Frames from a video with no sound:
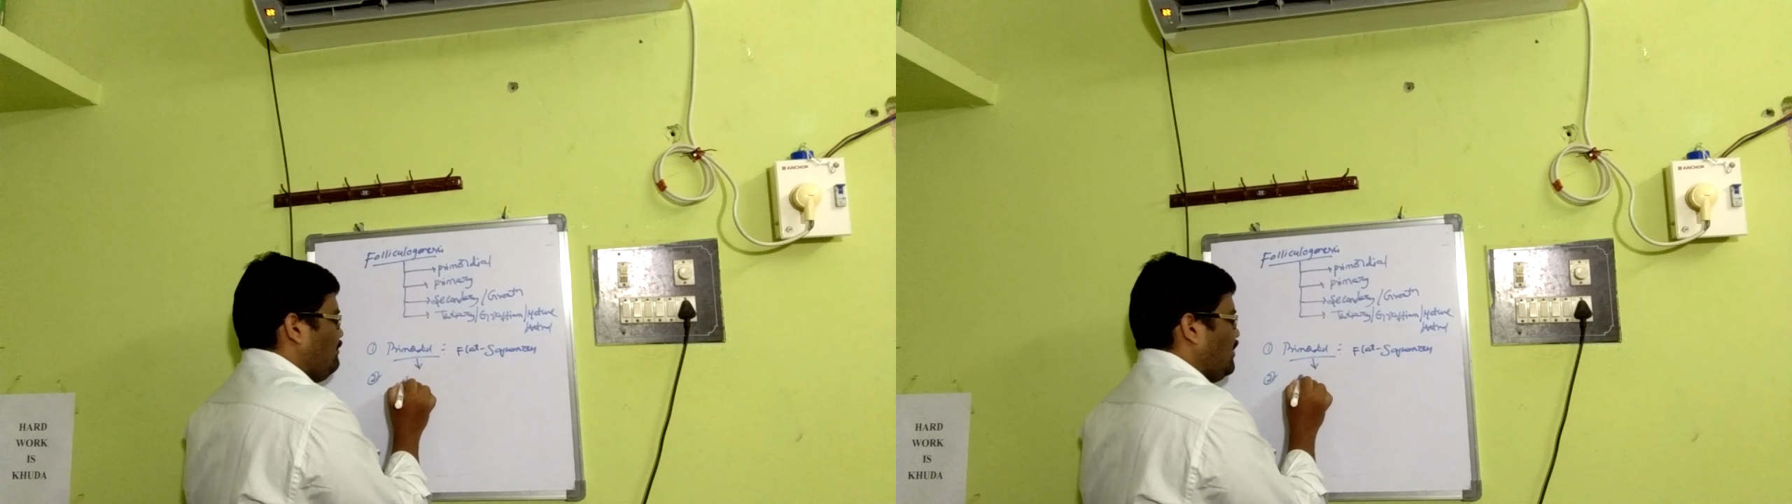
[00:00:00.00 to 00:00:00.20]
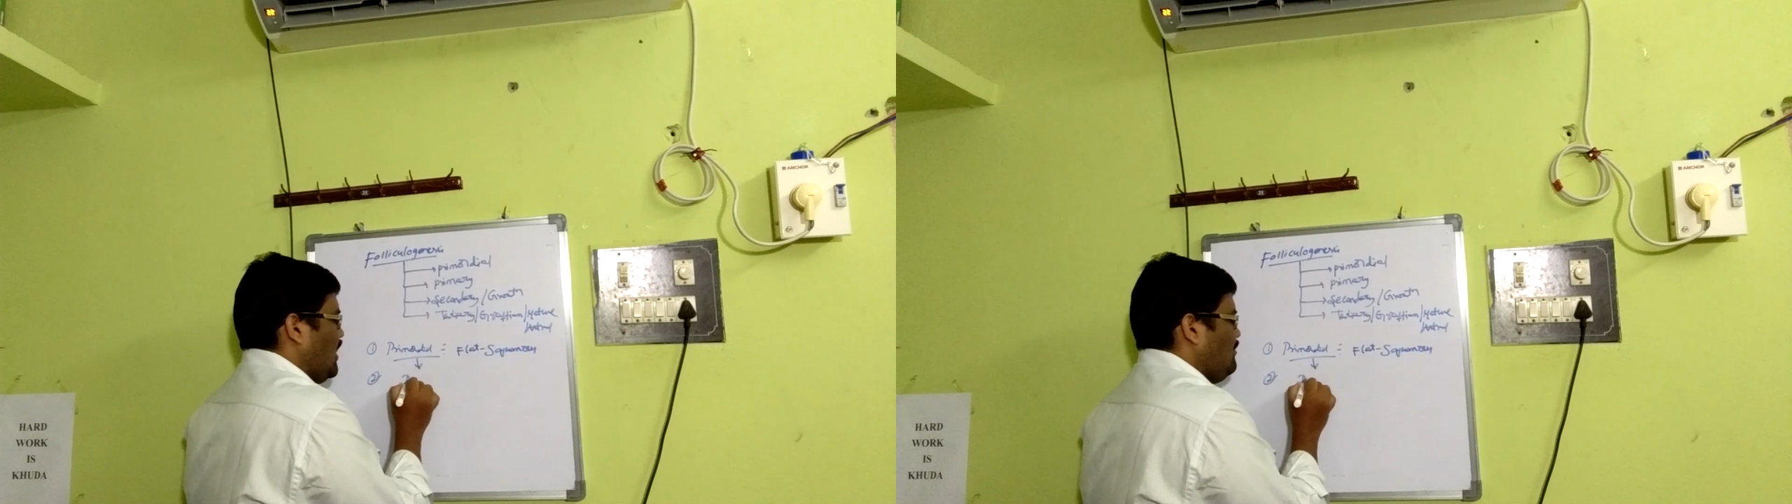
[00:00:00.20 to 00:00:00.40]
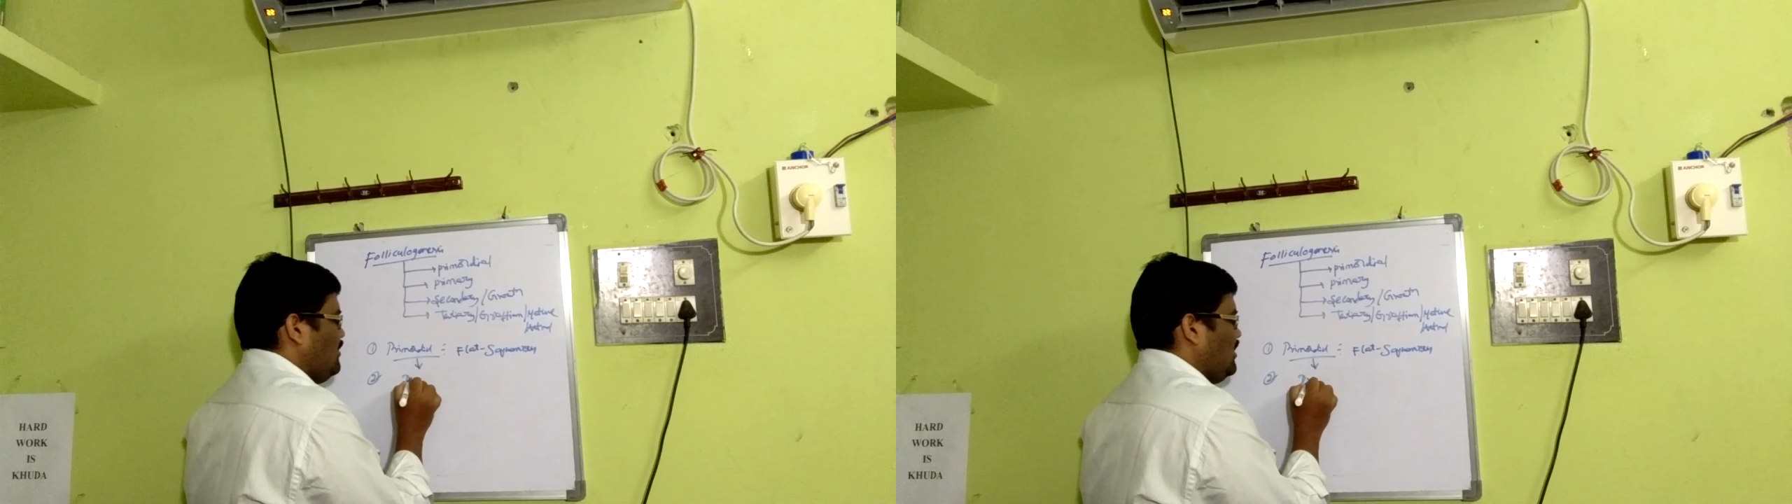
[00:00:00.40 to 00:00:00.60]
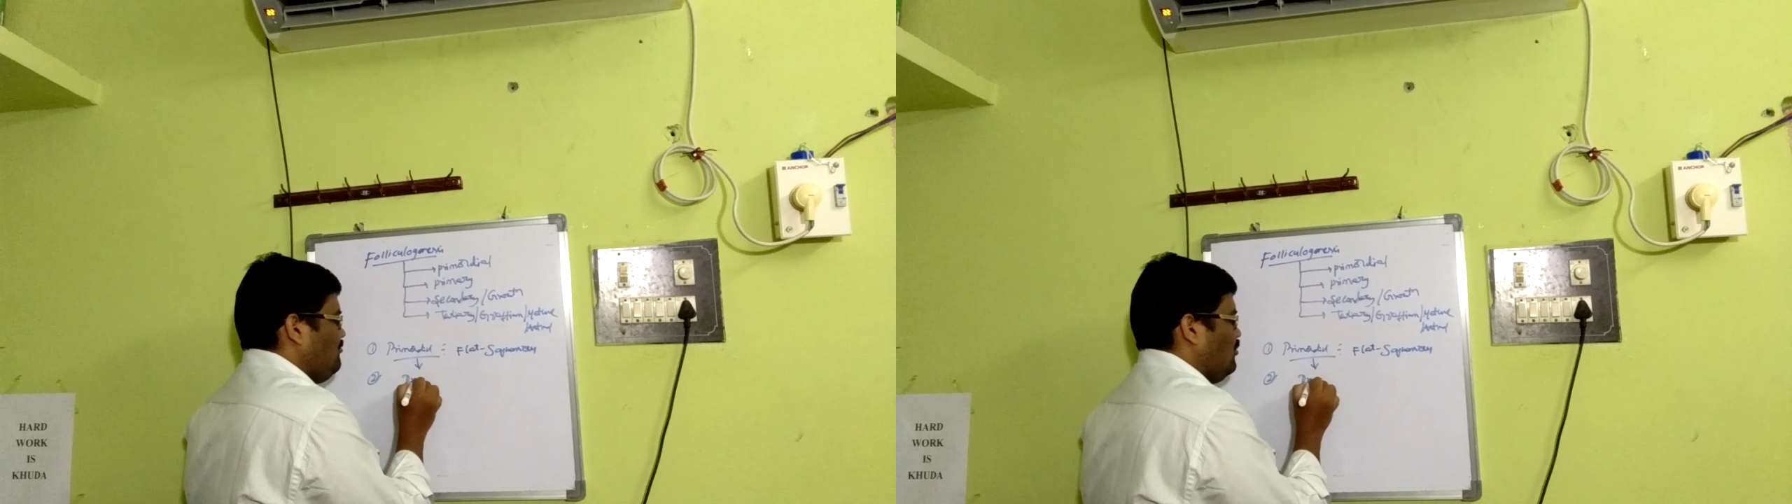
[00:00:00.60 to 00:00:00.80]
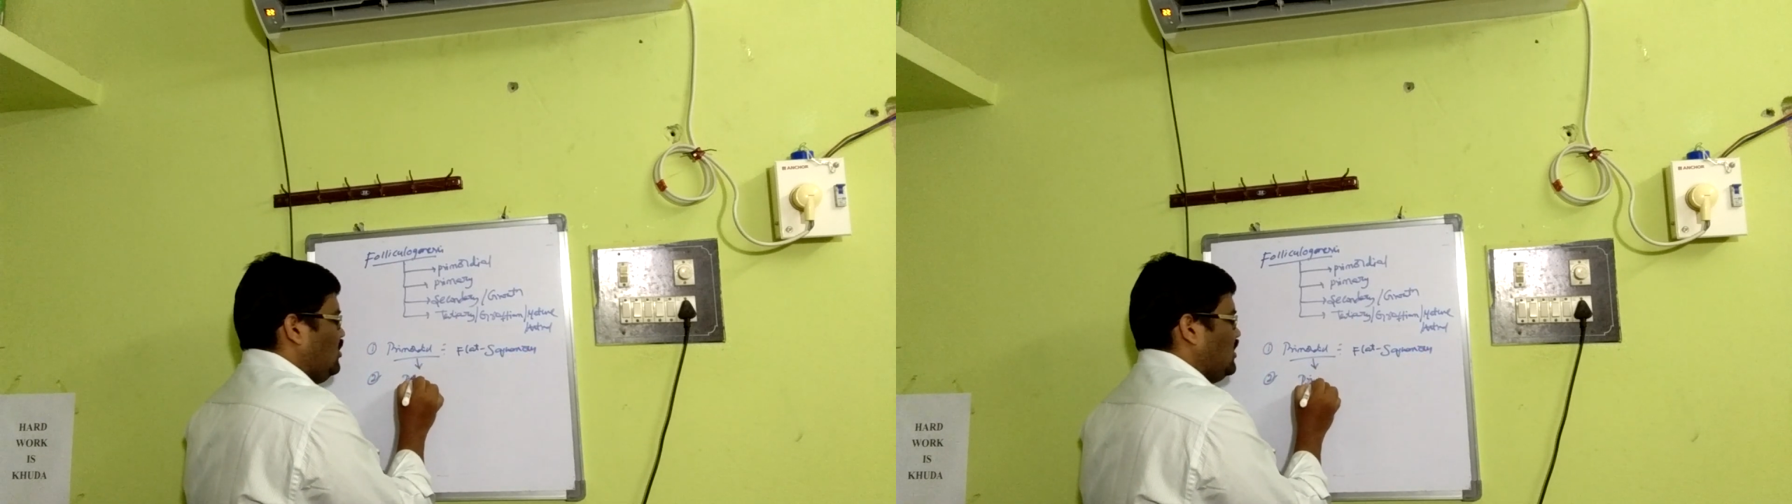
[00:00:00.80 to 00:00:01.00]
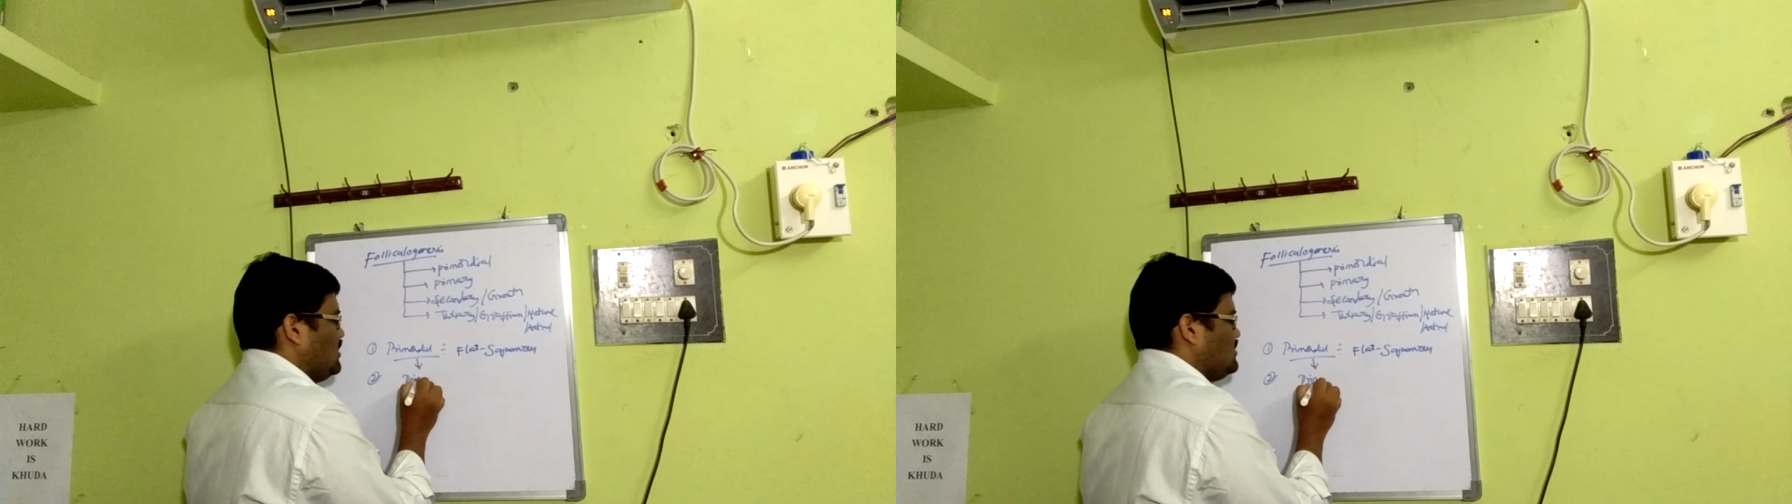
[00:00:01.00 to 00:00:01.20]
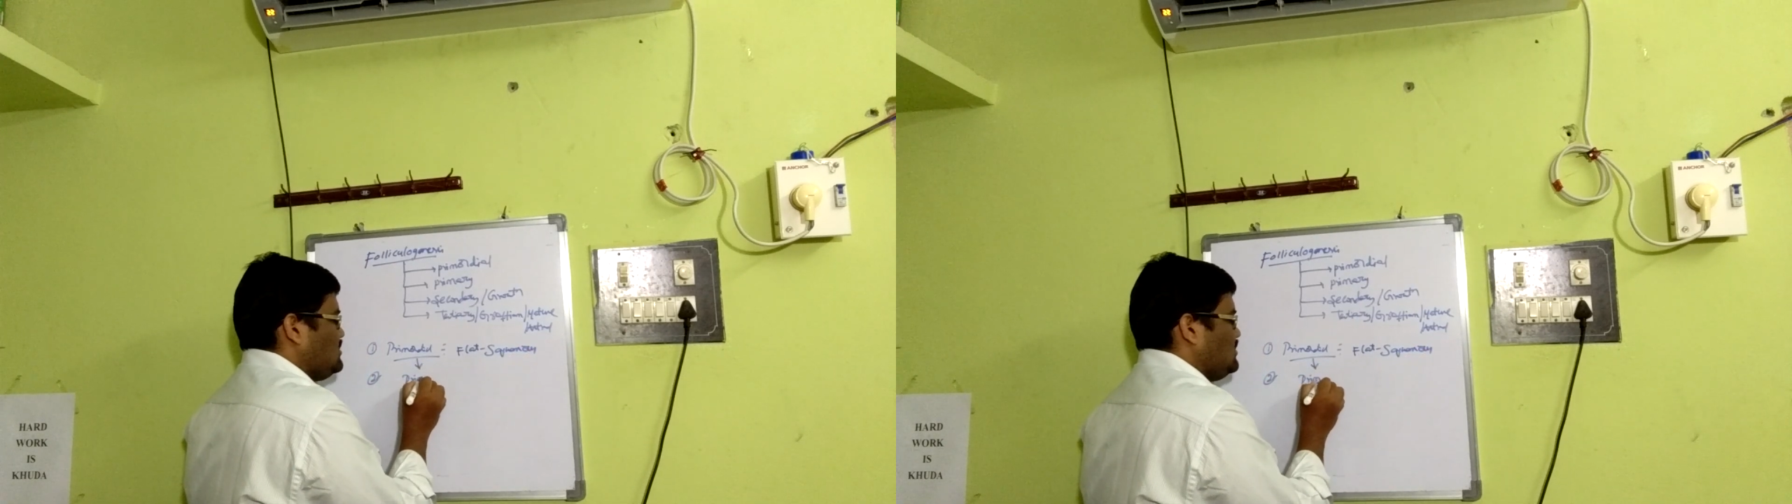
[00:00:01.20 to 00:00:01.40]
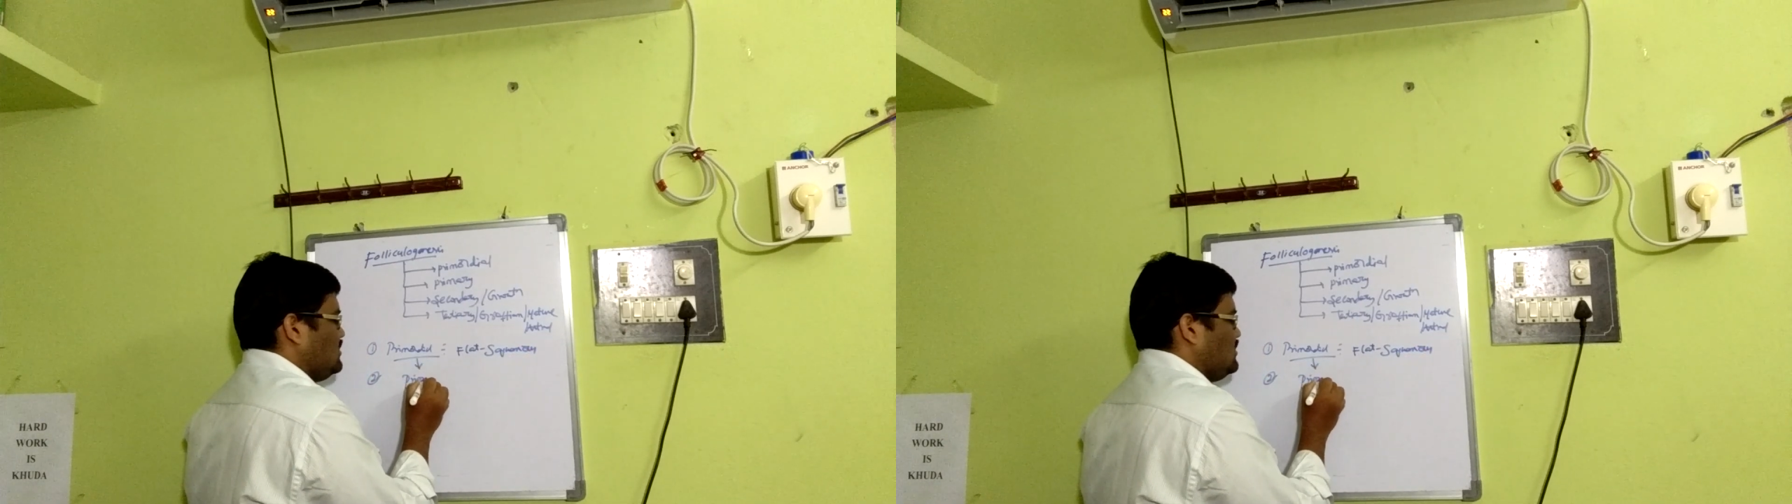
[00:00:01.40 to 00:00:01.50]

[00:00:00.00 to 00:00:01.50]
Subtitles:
primary follicles.